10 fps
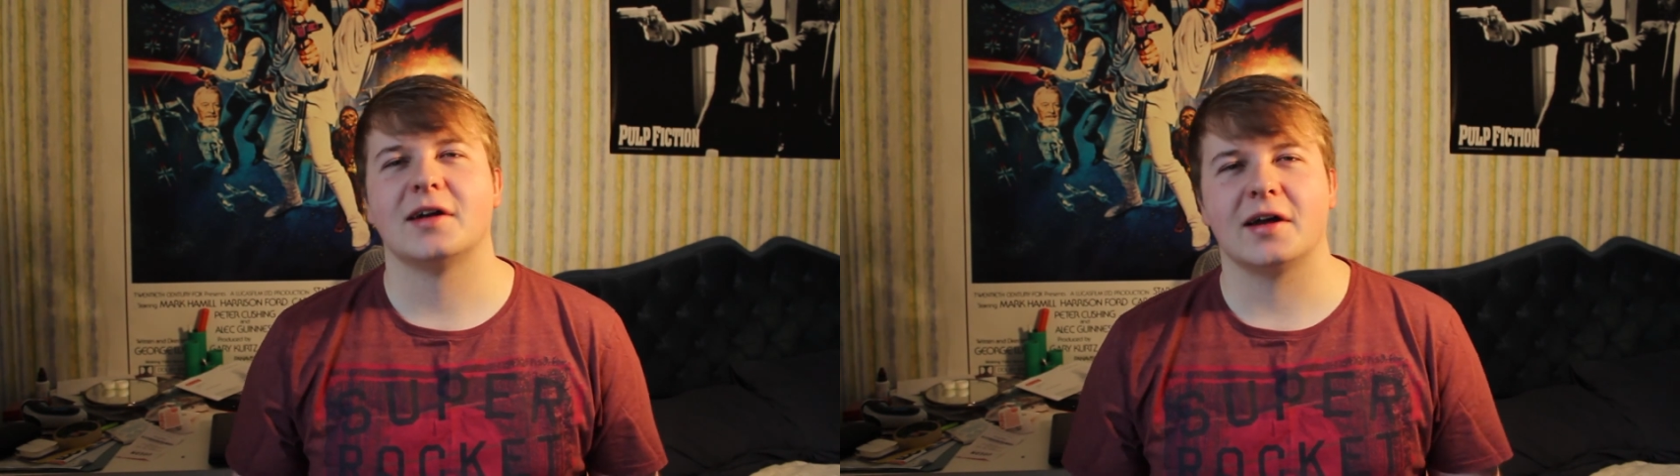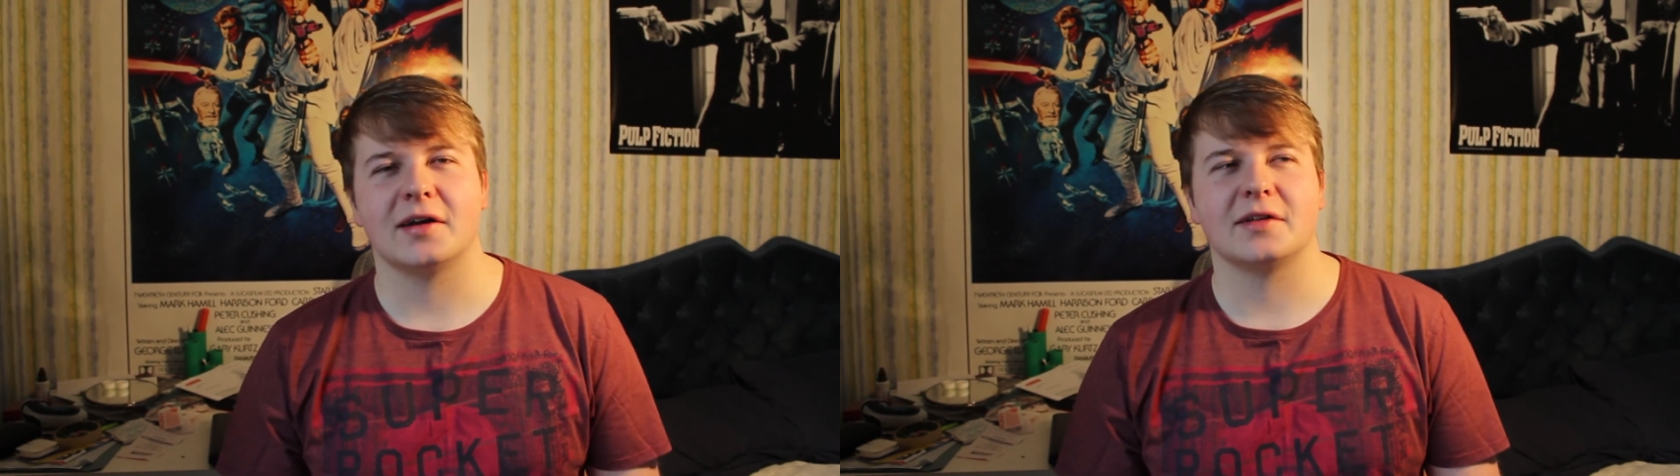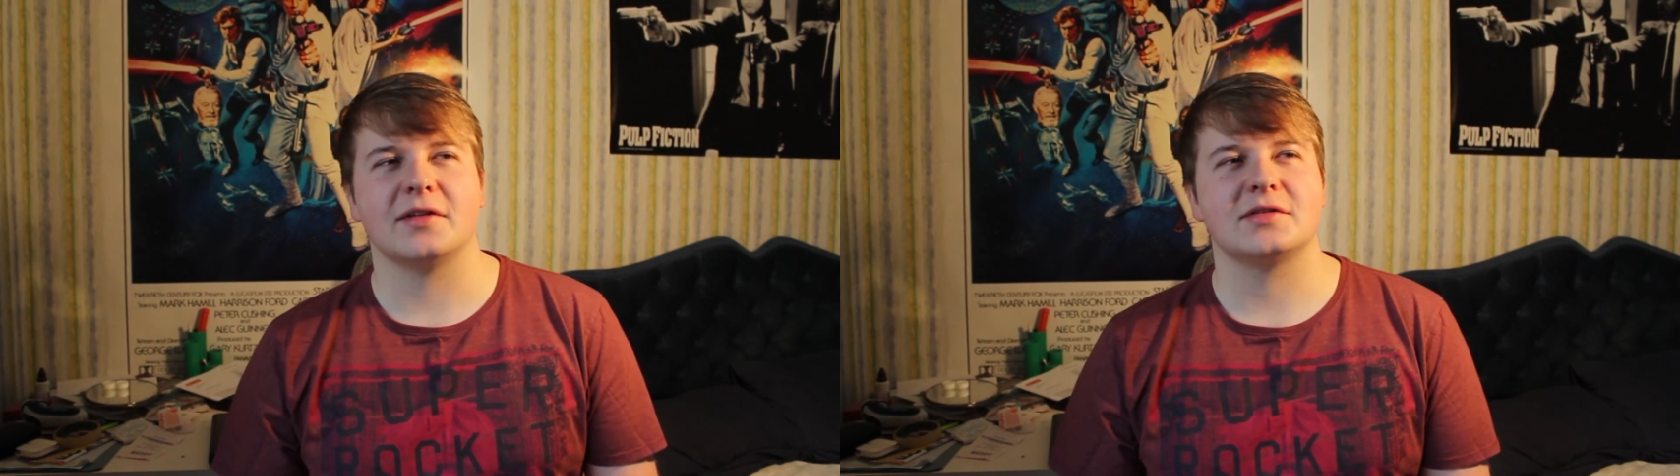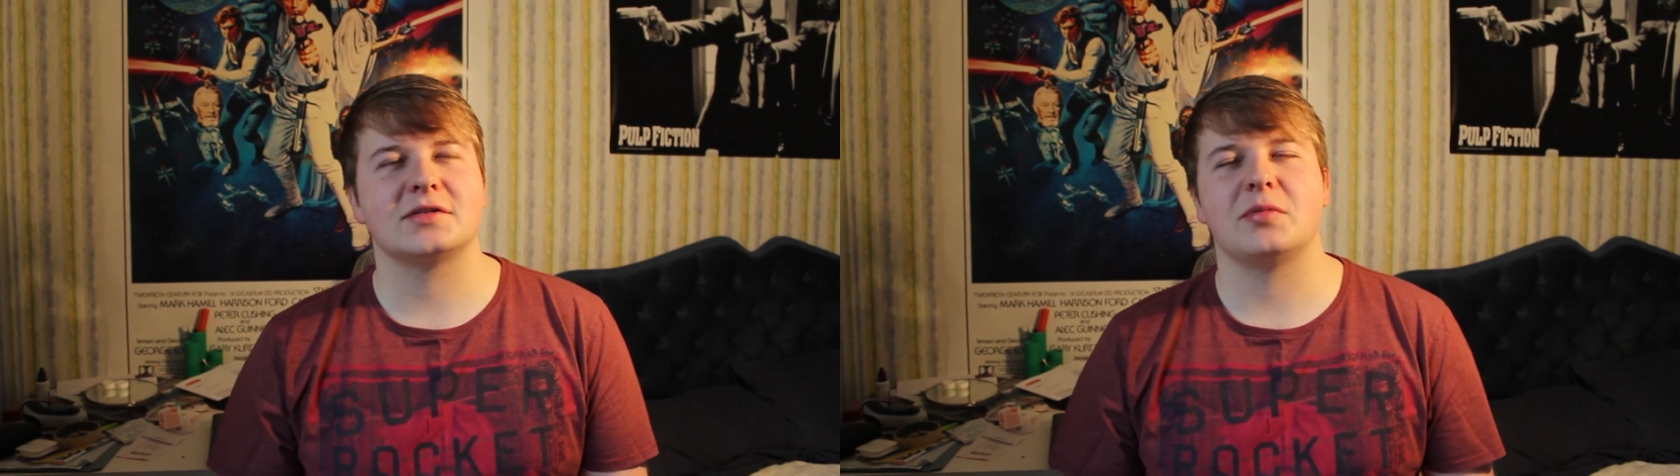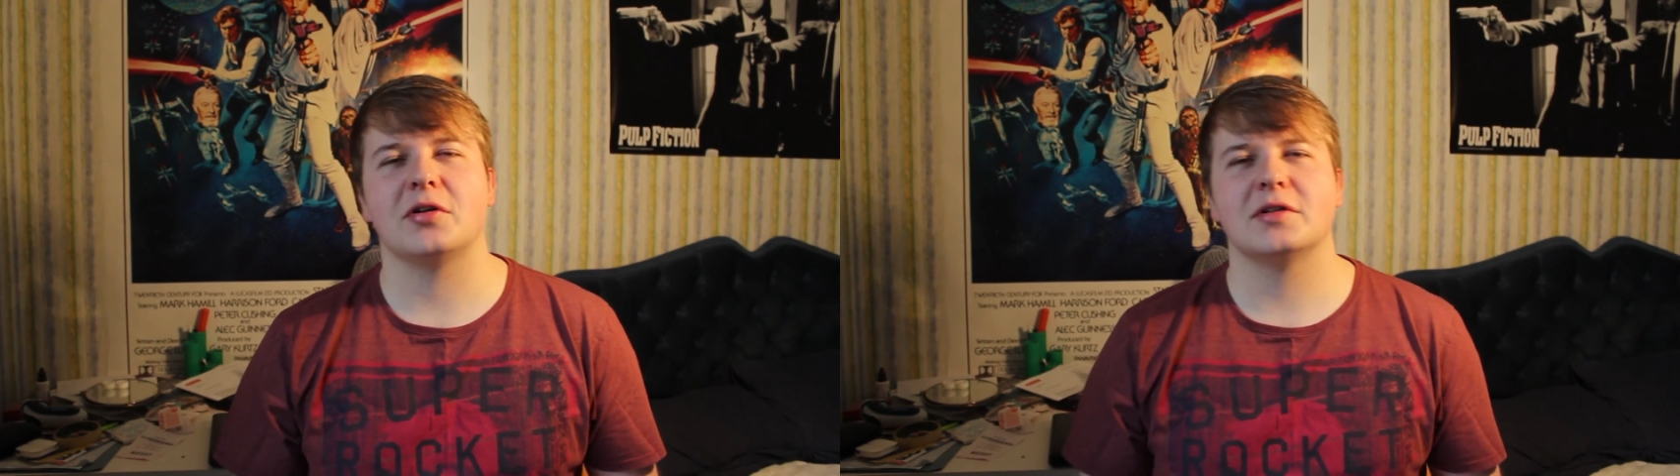Uh, no
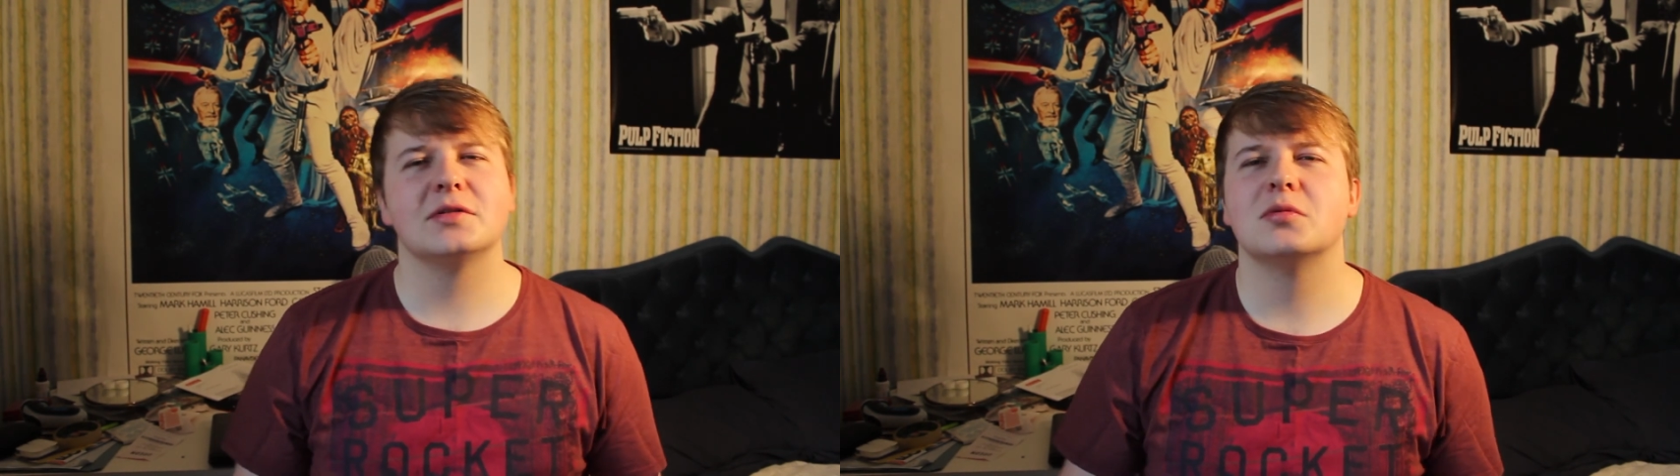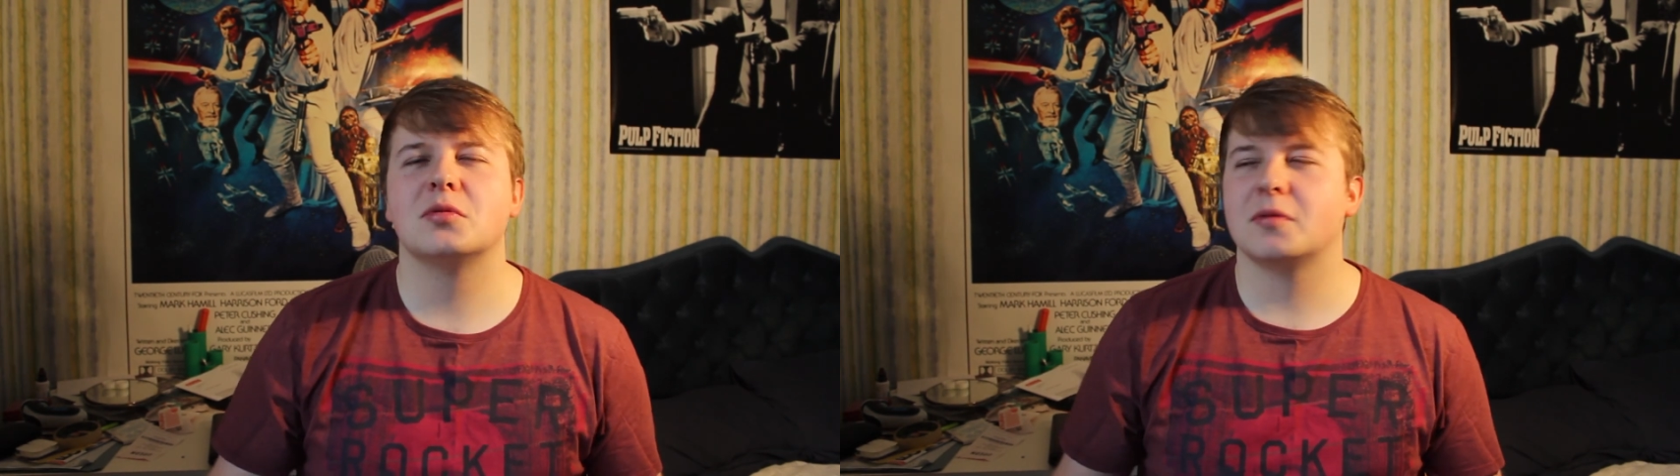spoilers.